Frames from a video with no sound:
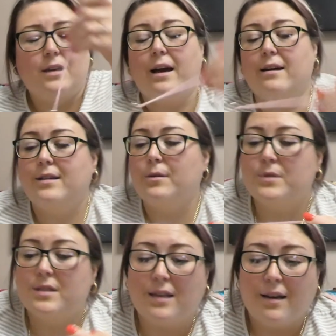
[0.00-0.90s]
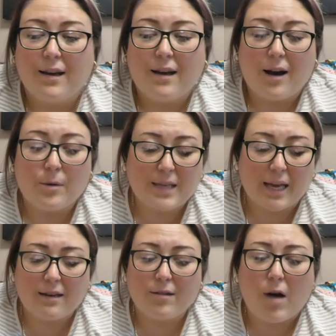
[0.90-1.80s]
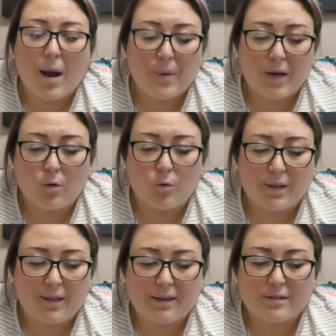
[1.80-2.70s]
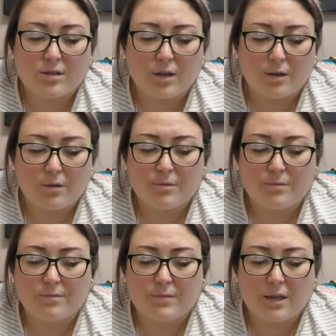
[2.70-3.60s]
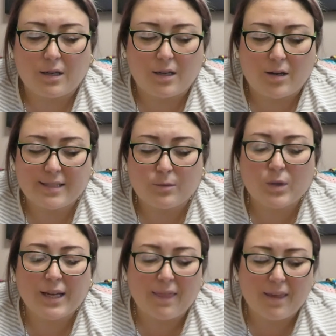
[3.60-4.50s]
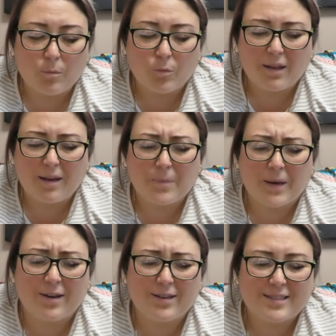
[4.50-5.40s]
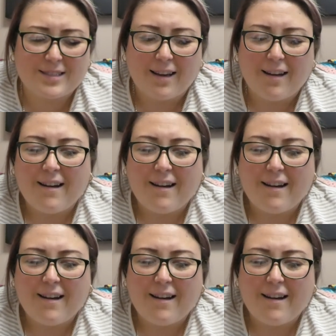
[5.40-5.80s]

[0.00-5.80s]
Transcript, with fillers: yeah it was I was getting in a right pickle with it so um, I didn't want to get the ump with it because